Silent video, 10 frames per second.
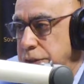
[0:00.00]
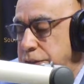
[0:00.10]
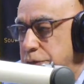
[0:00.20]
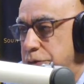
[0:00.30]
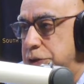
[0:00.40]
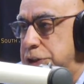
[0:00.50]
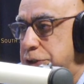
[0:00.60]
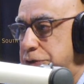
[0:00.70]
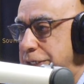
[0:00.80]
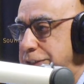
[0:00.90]
So
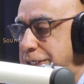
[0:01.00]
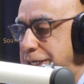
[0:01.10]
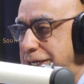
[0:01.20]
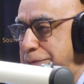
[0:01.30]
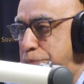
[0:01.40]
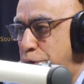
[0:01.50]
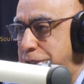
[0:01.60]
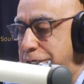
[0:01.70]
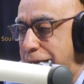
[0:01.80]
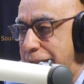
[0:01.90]
there's an
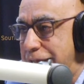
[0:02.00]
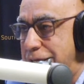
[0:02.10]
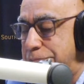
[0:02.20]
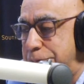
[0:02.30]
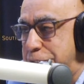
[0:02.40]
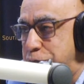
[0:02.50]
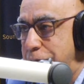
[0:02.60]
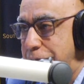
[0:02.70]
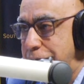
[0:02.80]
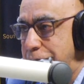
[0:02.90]
important link
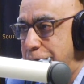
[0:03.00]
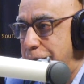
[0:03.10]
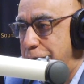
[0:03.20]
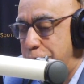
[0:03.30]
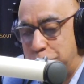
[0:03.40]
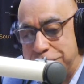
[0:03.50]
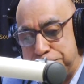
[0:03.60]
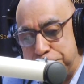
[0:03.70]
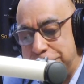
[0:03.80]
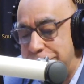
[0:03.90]
between what
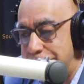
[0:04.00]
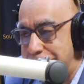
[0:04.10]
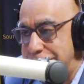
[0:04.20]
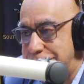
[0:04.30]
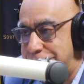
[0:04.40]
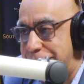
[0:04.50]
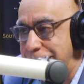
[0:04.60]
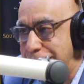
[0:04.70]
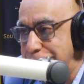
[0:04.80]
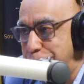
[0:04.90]
Pearl is
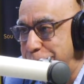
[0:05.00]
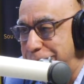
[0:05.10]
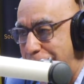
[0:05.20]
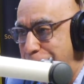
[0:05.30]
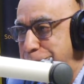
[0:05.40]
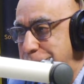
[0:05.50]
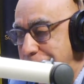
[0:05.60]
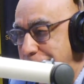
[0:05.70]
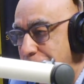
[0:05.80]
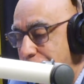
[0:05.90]
saying and what I'm
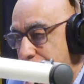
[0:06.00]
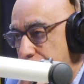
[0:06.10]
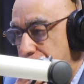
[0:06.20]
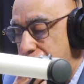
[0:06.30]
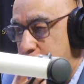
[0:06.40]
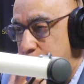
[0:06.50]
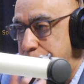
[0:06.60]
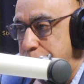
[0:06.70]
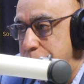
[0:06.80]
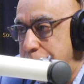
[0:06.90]
saying.
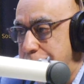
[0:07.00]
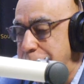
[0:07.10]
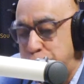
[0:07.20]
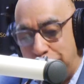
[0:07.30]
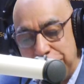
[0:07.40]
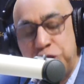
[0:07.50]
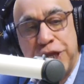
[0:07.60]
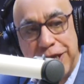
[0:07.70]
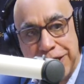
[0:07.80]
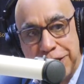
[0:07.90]
It's one
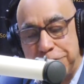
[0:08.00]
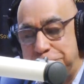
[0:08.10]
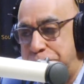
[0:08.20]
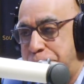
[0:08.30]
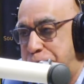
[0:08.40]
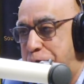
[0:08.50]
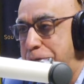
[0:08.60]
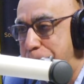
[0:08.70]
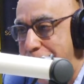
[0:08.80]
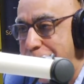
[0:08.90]
thing for
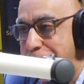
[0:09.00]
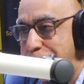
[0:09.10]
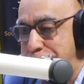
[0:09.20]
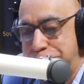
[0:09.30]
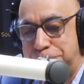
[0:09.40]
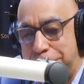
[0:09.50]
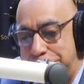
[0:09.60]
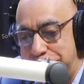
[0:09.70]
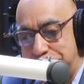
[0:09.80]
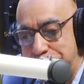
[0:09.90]
a bank
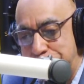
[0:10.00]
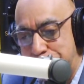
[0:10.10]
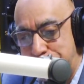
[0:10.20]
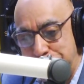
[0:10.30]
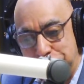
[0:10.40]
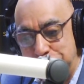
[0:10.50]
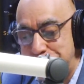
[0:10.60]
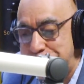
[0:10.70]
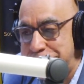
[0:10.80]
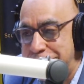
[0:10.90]
to
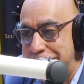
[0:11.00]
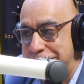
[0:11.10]
produce